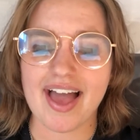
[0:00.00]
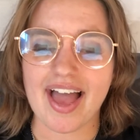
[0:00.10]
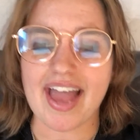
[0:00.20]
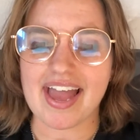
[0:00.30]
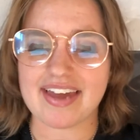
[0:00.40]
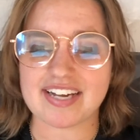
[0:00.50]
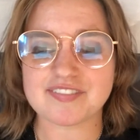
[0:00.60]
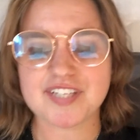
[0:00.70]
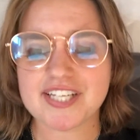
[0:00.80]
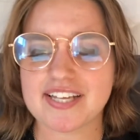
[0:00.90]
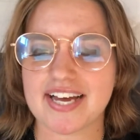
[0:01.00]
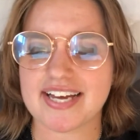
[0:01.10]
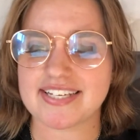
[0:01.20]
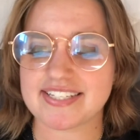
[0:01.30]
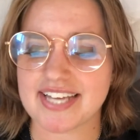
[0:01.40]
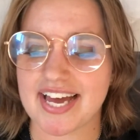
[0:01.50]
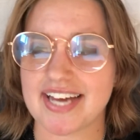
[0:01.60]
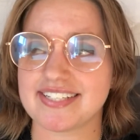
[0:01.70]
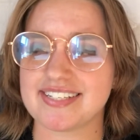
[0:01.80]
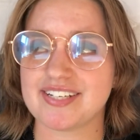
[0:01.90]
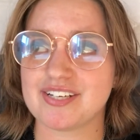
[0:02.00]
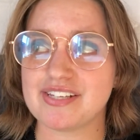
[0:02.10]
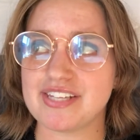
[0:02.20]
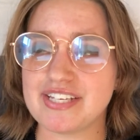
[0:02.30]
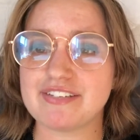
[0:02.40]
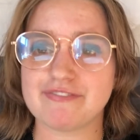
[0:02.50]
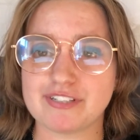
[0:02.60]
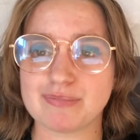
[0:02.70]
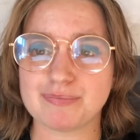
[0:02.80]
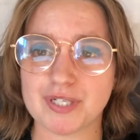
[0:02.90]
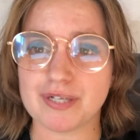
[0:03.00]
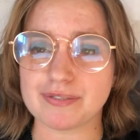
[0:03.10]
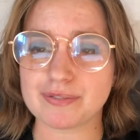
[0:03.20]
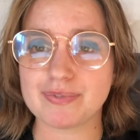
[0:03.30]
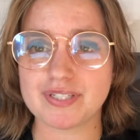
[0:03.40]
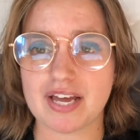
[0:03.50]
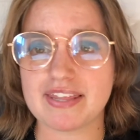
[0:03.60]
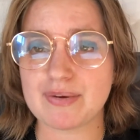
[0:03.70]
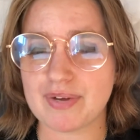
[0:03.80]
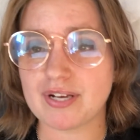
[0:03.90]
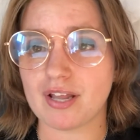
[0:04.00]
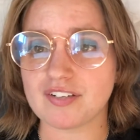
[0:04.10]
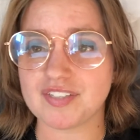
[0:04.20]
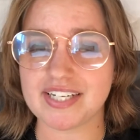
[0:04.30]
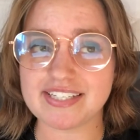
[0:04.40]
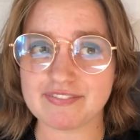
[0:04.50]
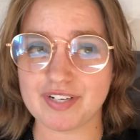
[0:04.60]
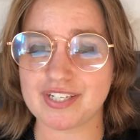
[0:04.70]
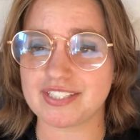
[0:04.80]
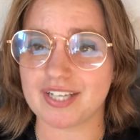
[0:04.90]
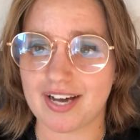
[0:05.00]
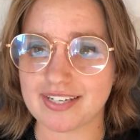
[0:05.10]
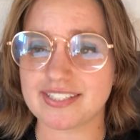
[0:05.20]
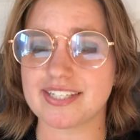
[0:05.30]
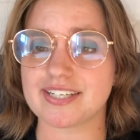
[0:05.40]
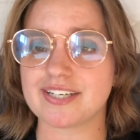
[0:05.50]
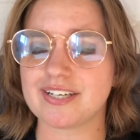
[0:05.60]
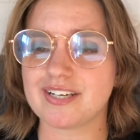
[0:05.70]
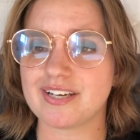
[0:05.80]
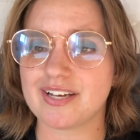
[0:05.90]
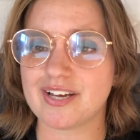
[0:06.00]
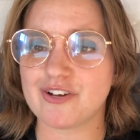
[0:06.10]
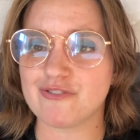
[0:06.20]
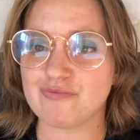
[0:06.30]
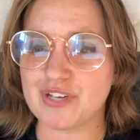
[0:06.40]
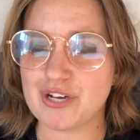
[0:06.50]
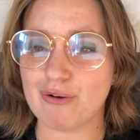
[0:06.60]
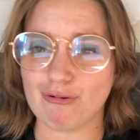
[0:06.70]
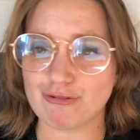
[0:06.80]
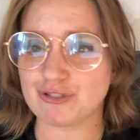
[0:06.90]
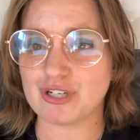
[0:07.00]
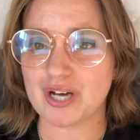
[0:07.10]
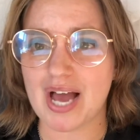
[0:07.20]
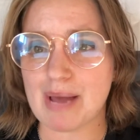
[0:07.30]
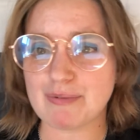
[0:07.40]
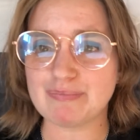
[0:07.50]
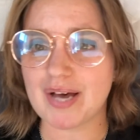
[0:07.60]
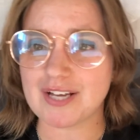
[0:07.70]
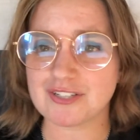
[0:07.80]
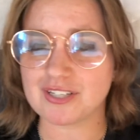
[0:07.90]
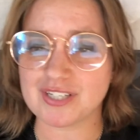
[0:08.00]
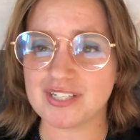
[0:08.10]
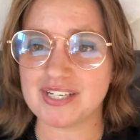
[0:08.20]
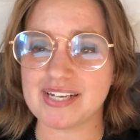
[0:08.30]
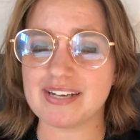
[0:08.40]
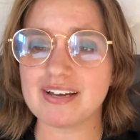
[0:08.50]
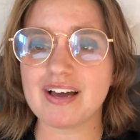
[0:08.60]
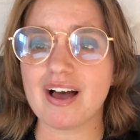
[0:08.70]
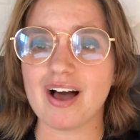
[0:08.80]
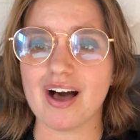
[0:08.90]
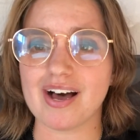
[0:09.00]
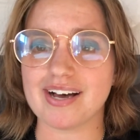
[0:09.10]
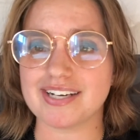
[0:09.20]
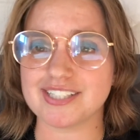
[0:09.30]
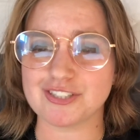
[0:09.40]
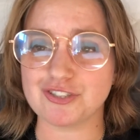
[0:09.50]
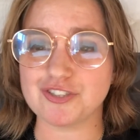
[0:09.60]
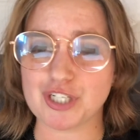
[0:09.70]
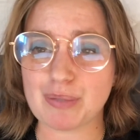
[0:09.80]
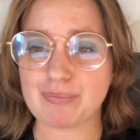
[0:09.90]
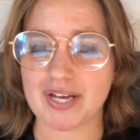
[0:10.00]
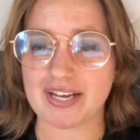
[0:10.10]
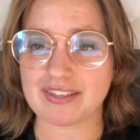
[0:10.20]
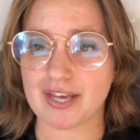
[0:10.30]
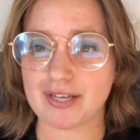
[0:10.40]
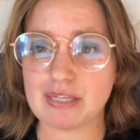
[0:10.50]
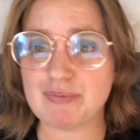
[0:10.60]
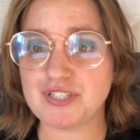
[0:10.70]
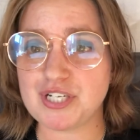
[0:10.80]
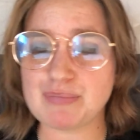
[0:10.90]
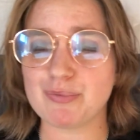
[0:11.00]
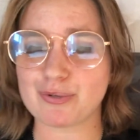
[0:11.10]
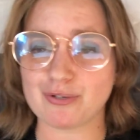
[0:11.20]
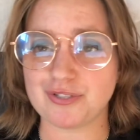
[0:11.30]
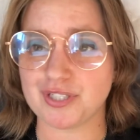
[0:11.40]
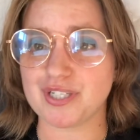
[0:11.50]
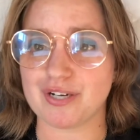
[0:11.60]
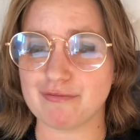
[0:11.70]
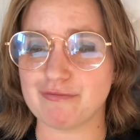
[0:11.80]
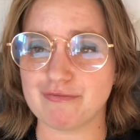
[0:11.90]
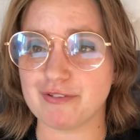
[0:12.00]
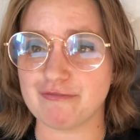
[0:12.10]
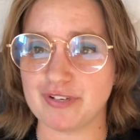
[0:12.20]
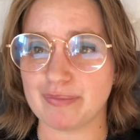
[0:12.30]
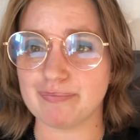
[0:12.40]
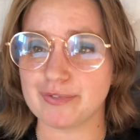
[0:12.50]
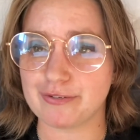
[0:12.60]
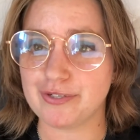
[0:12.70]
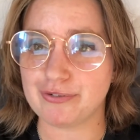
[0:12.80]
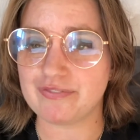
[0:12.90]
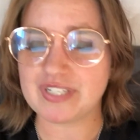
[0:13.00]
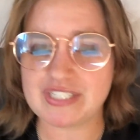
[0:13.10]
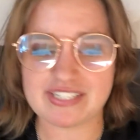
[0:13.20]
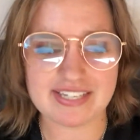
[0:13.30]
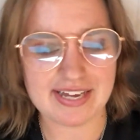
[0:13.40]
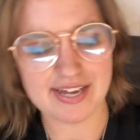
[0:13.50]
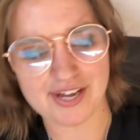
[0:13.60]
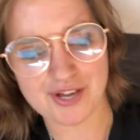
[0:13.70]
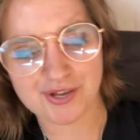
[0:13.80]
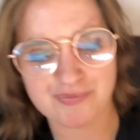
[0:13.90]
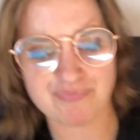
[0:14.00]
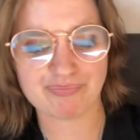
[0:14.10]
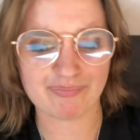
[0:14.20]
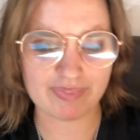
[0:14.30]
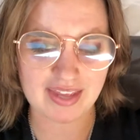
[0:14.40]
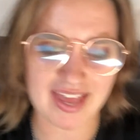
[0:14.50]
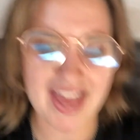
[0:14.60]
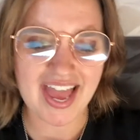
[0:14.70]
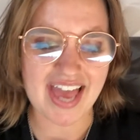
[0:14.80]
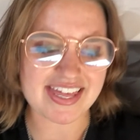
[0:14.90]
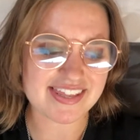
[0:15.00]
And I realized that these film bros, which I think we can all agree is a very toxic, ultra hyper masculinity group, like they're the machismo culture of the film universe. And